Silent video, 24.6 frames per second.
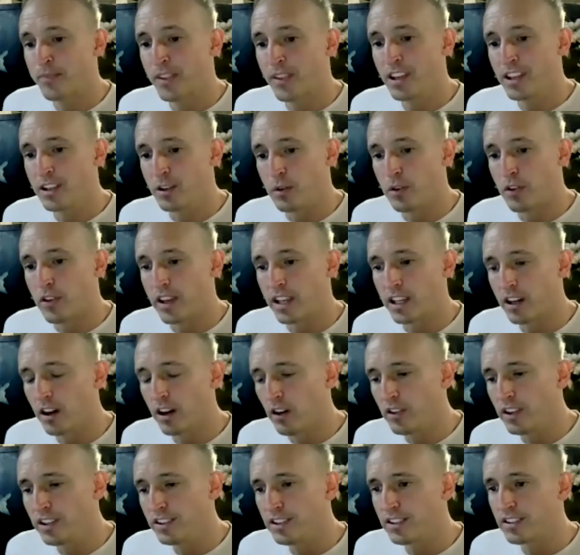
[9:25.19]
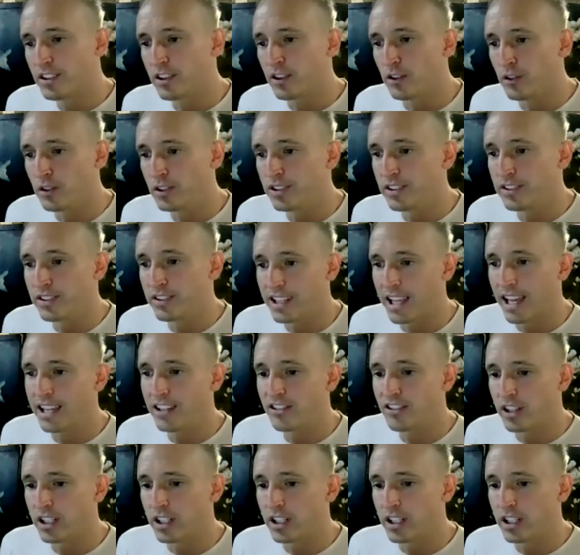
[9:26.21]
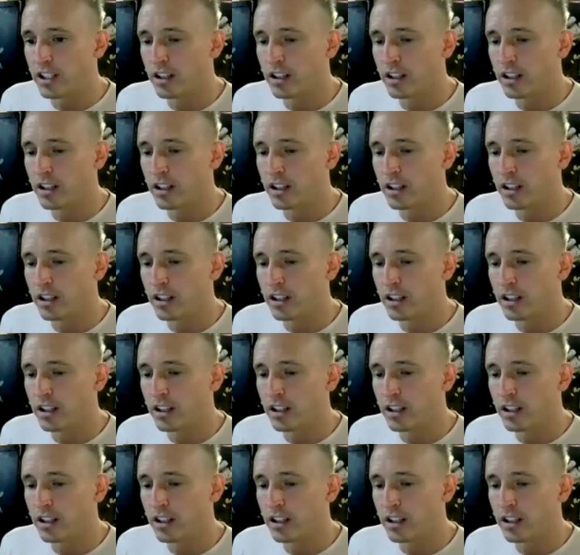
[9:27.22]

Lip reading: you think, oh, this is cool, this is engaging.